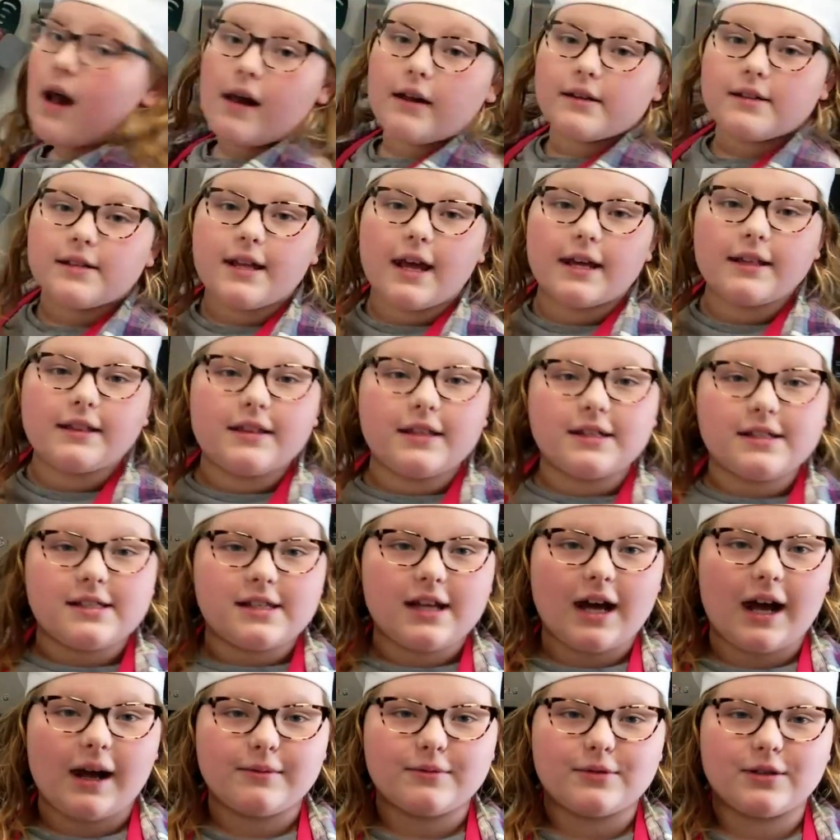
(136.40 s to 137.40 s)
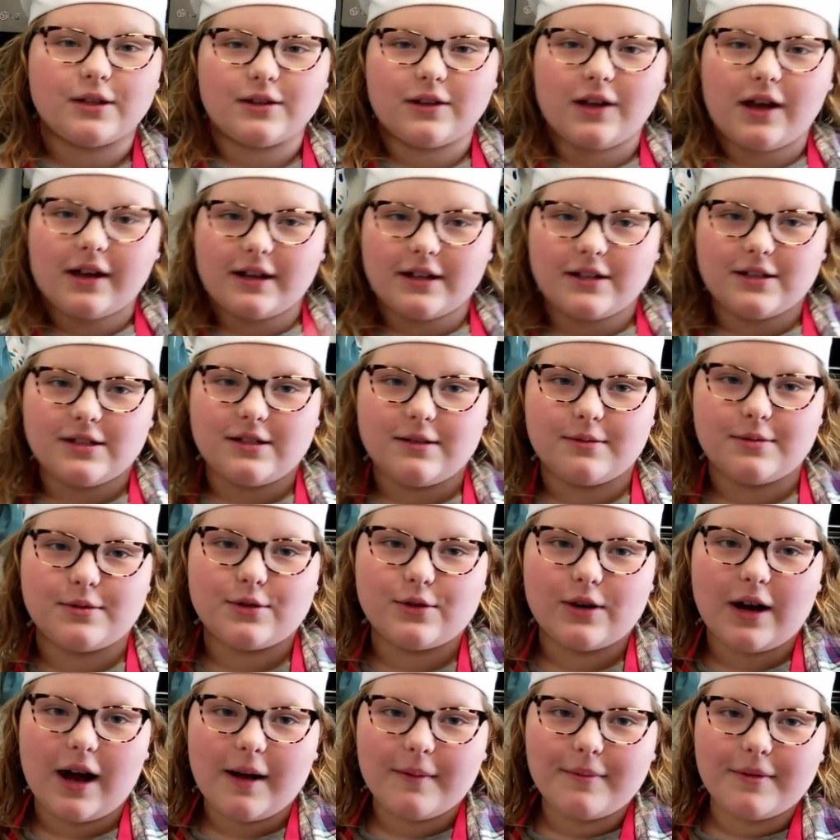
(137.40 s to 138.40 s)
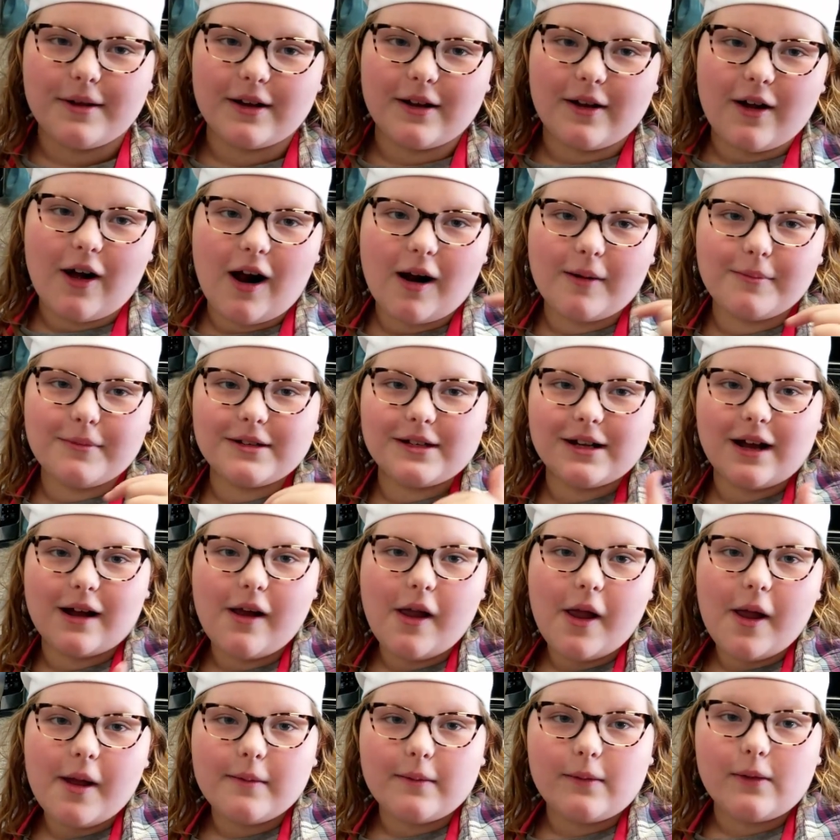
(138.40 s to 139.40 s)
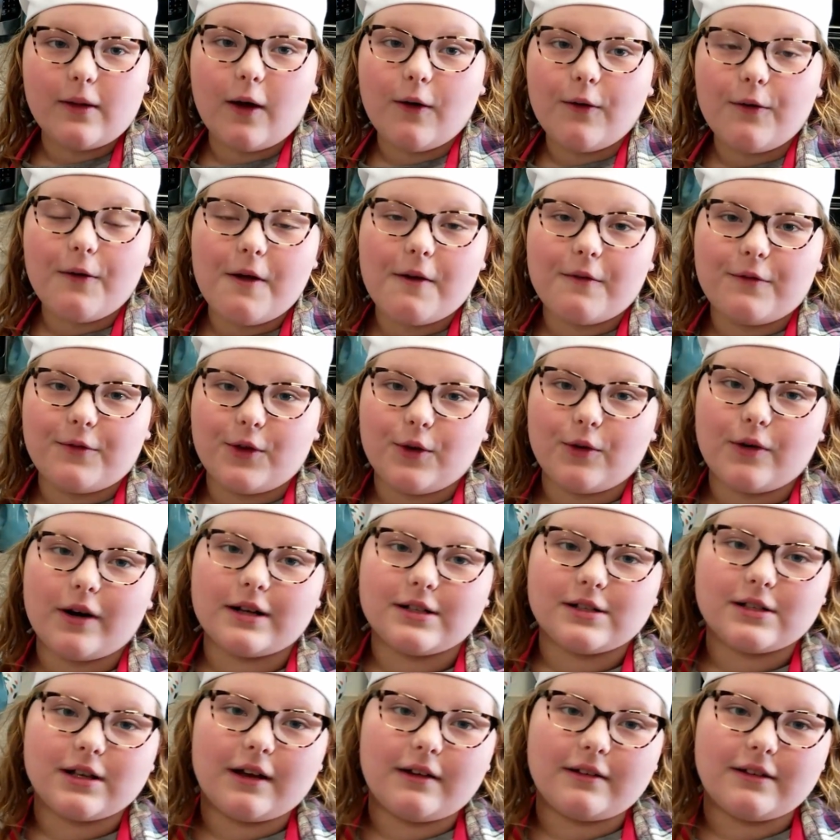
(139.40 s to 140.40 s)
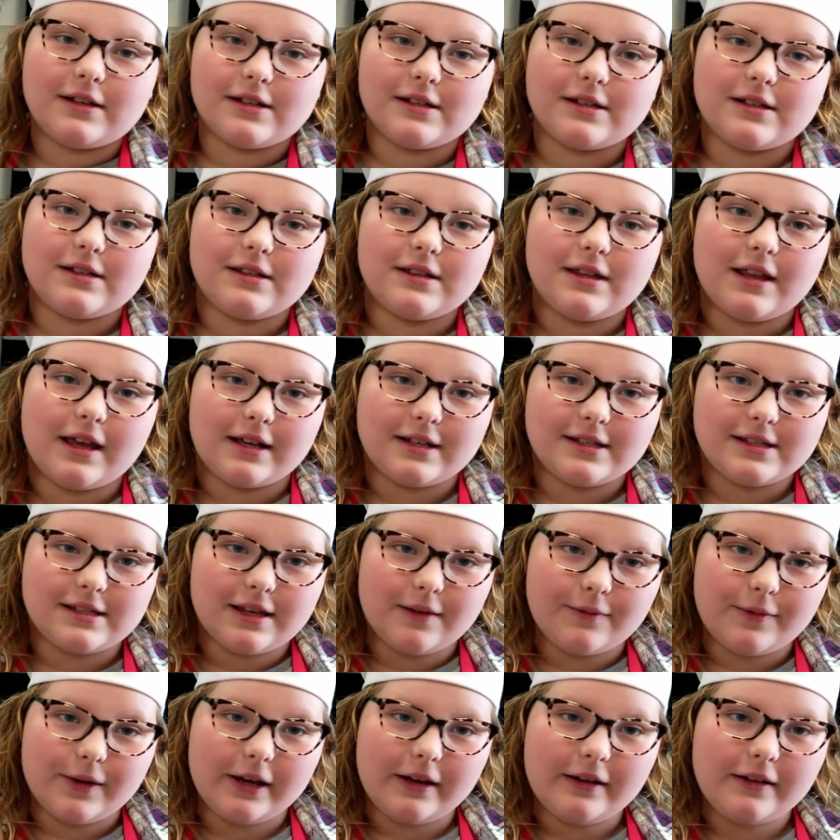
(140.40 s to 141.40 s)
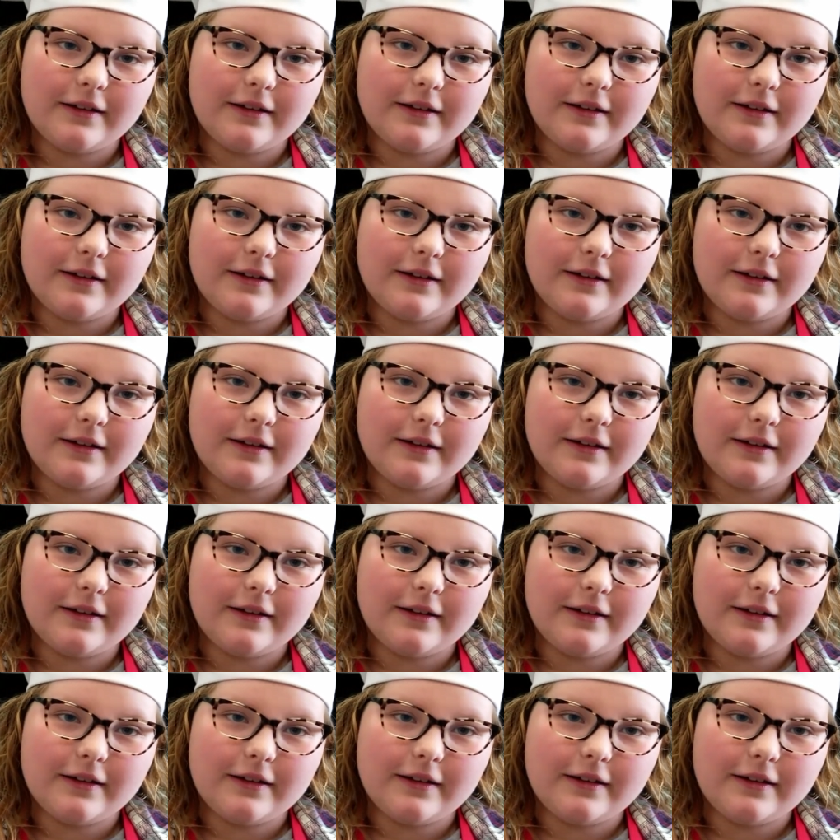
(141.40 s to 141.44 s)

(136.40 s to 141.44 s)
Take this time to like and subscribe and comment down below if you guys like this Thanksgiving.